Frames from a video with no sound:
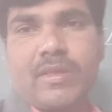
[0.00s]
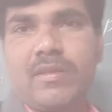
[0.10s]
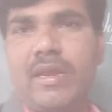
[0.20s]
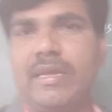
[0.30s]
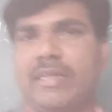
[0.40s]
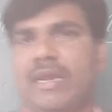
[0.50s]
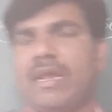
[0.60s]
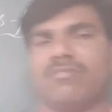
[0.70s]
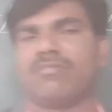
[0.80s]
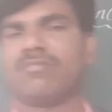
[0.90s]
In the 9th
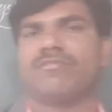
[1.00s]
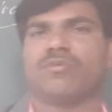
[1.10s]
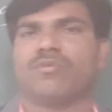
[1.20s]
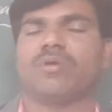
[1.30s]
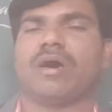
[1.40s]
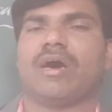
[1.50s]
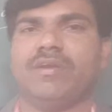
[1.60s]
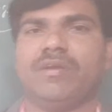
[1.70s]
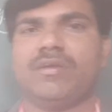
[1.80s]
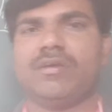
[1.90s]
class also you
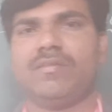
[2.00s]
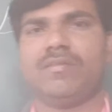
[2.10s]
have it here.